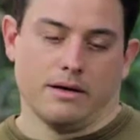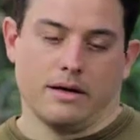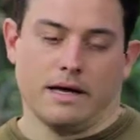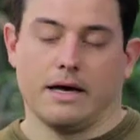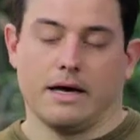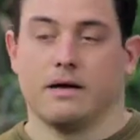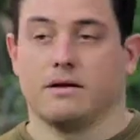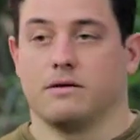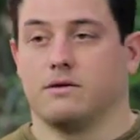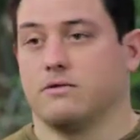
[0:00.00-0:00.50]

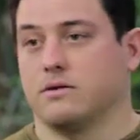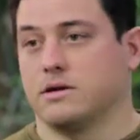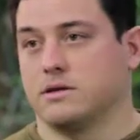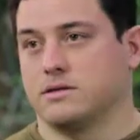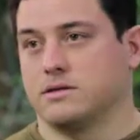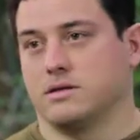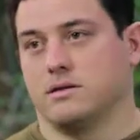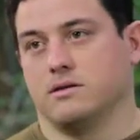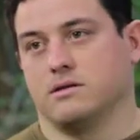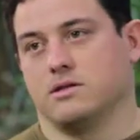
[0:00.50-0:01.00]
And you can
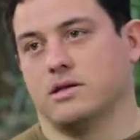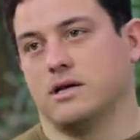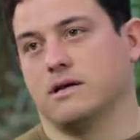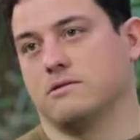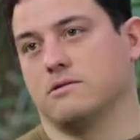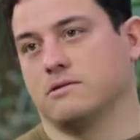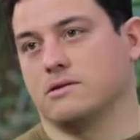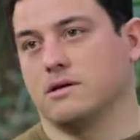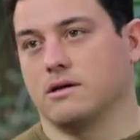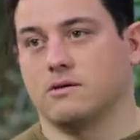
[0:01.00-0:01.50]
see the
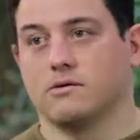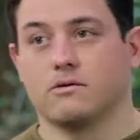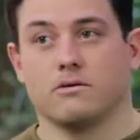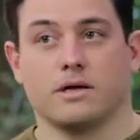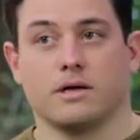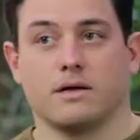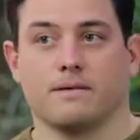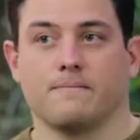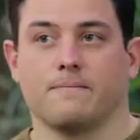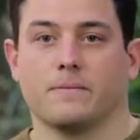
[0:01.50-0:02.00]
channels they
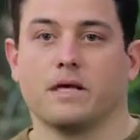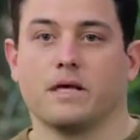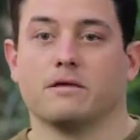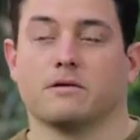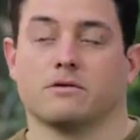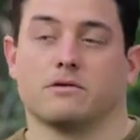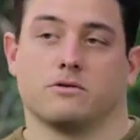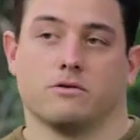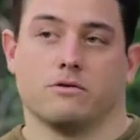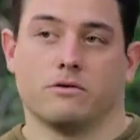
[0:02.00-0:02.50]
create in
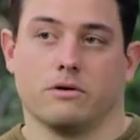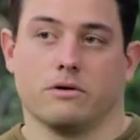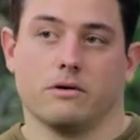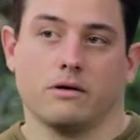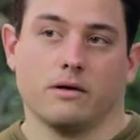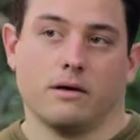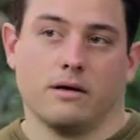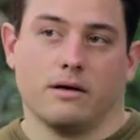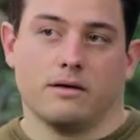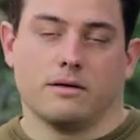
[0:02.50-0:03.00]
the soil.
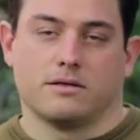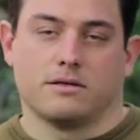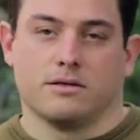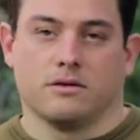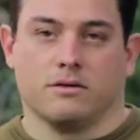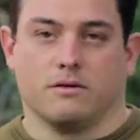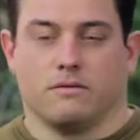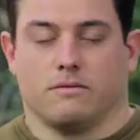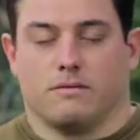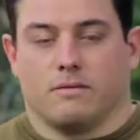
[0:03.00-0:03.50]

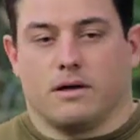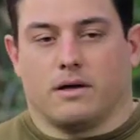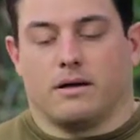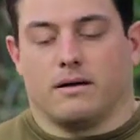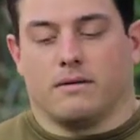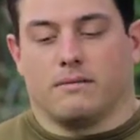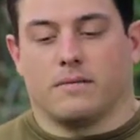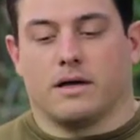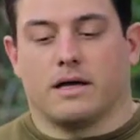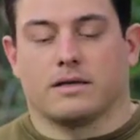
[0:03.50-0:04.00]
So
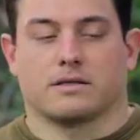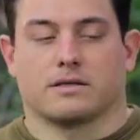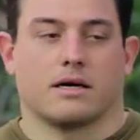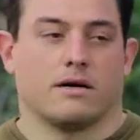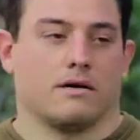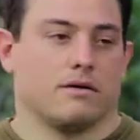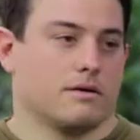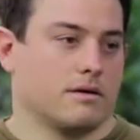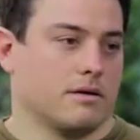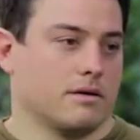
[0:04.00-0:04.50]
as
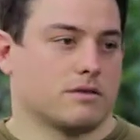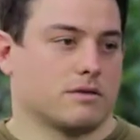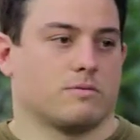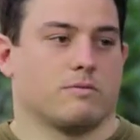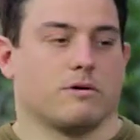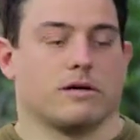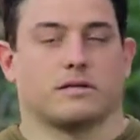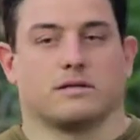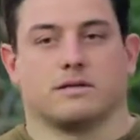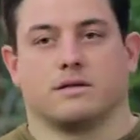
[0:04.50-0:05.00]
Colin
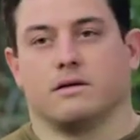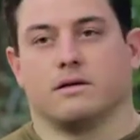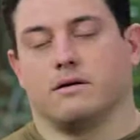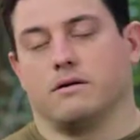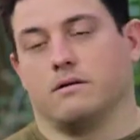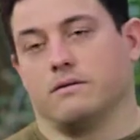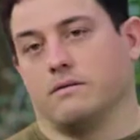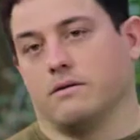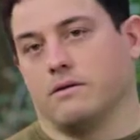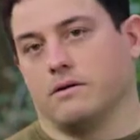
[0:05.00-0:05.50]
expressed,
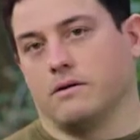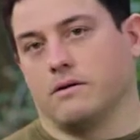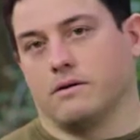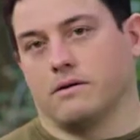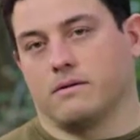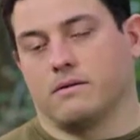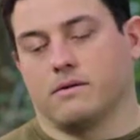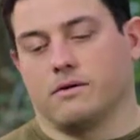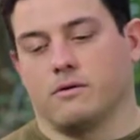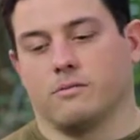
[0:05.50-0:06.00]

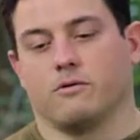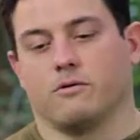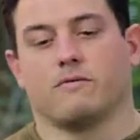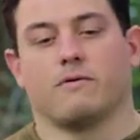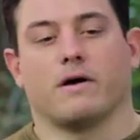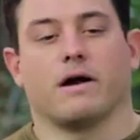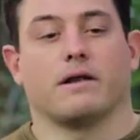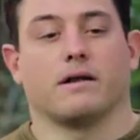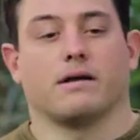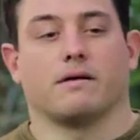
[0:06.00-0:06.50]
they're
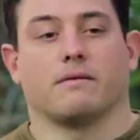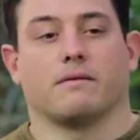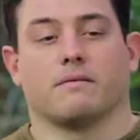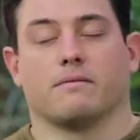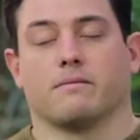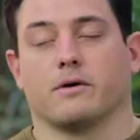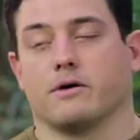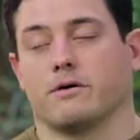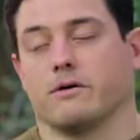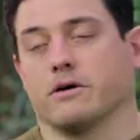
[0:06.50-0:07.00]
providing
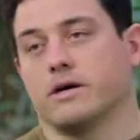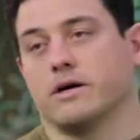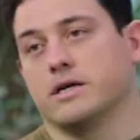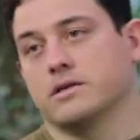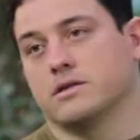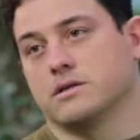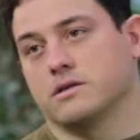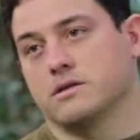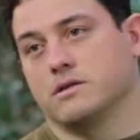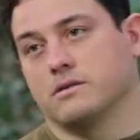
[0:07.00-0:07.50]
better
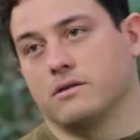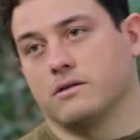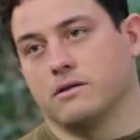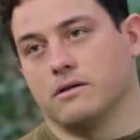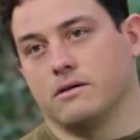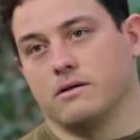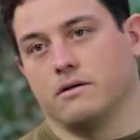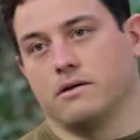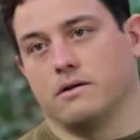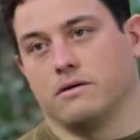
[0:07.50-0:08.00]
aeration,
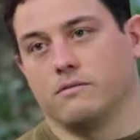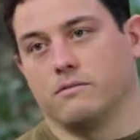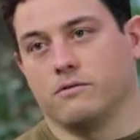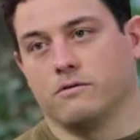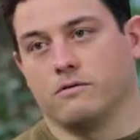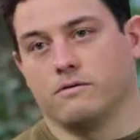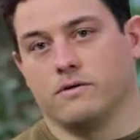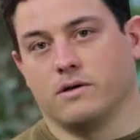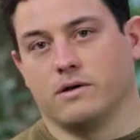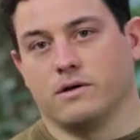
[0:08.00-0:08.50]
they're
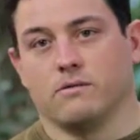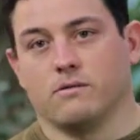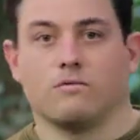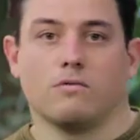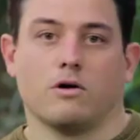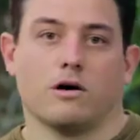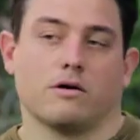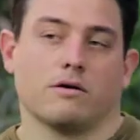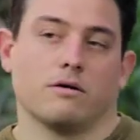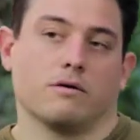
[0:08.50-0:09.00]
improving
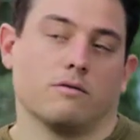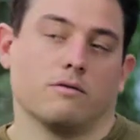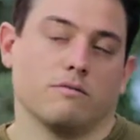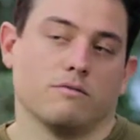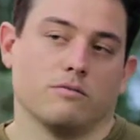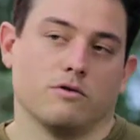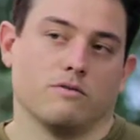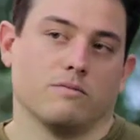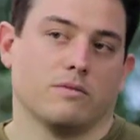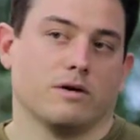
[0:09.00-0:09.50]
water
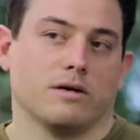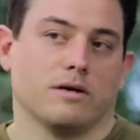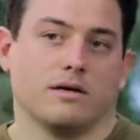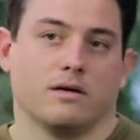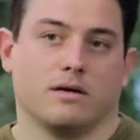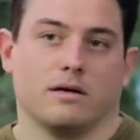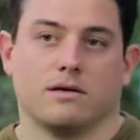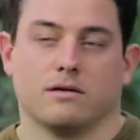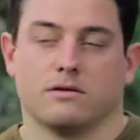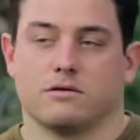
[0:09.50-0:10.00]
movement
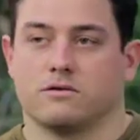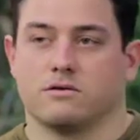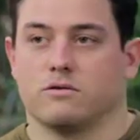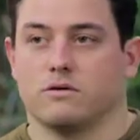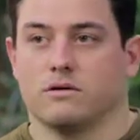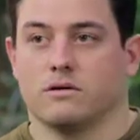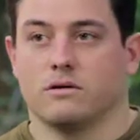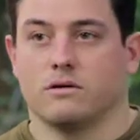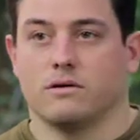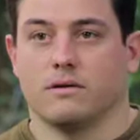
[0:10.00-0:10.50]
in the
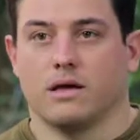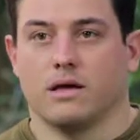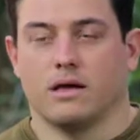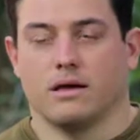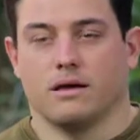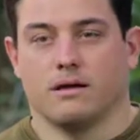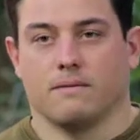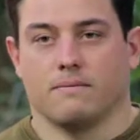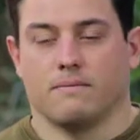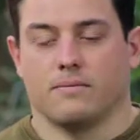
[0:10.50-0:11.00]
soil,
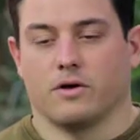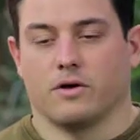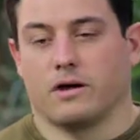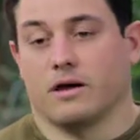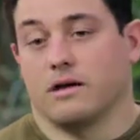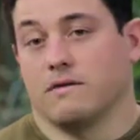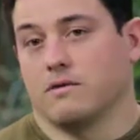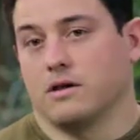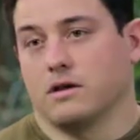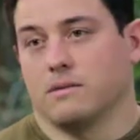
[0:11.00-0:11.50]
and they're
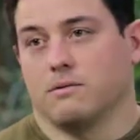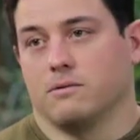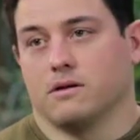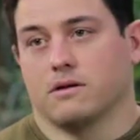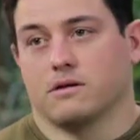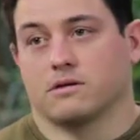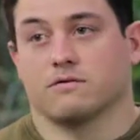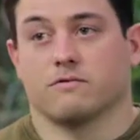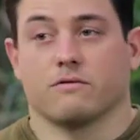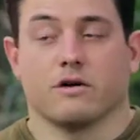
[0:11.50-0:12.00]
kind of keeping
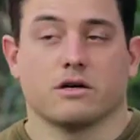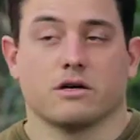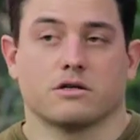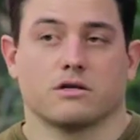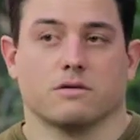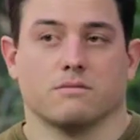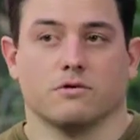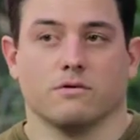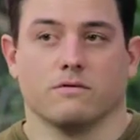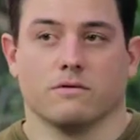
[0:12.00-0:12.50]
things fresh
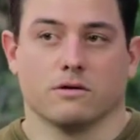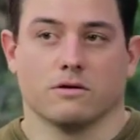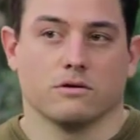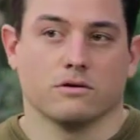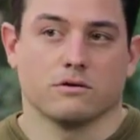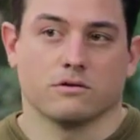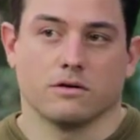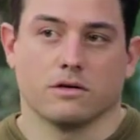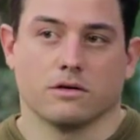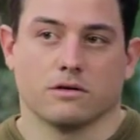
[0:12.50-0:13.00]
and moving
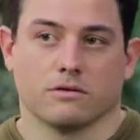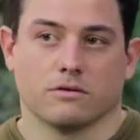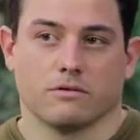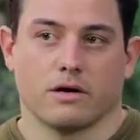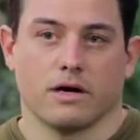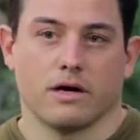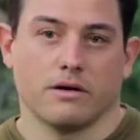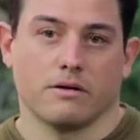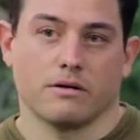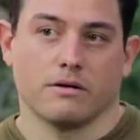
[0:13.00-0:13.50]
nutrients
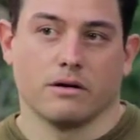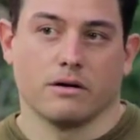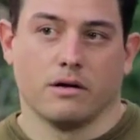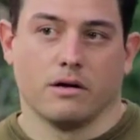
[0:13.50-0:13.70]
around.